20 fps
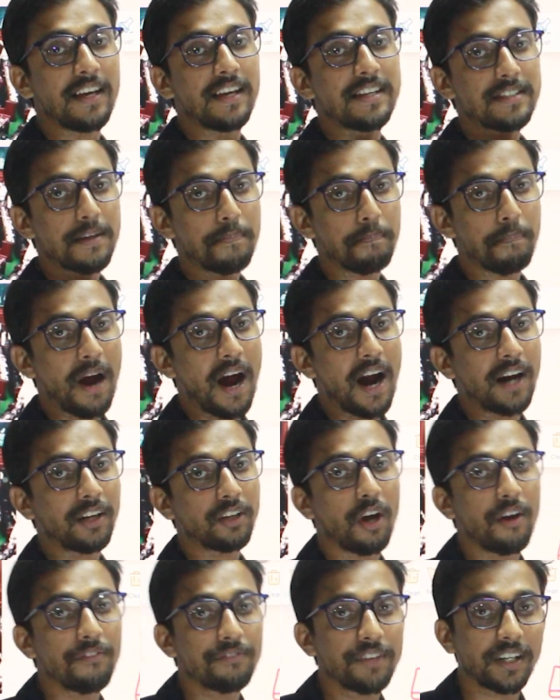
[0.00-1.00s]
is a
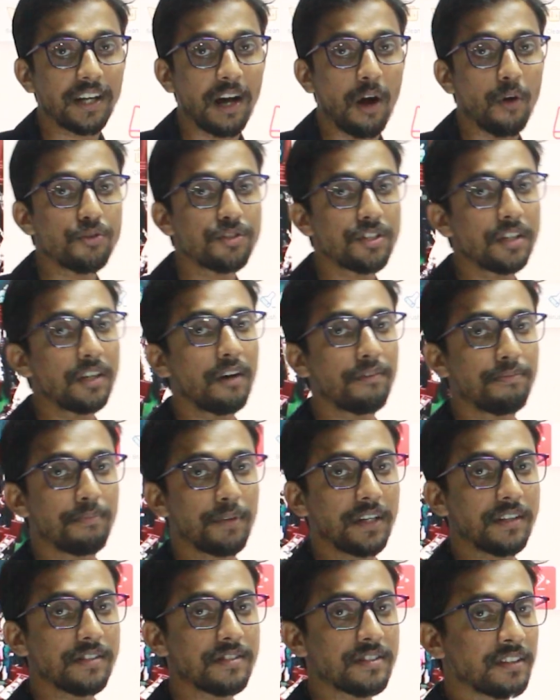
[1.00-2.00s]
part of the council of
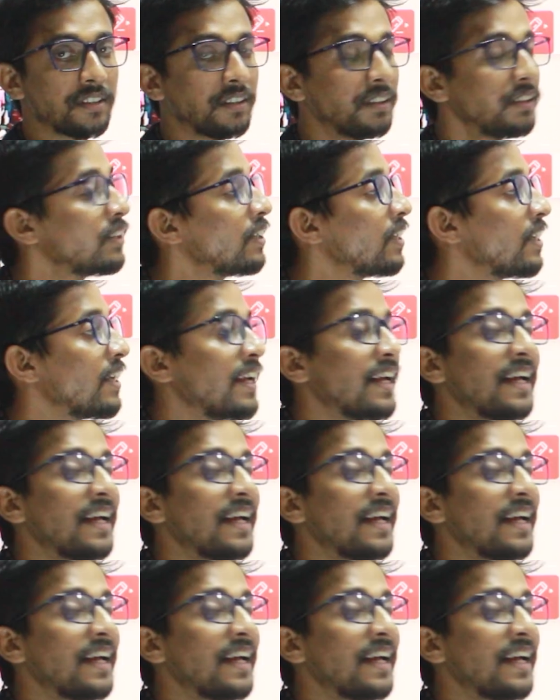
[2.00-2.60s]
minister,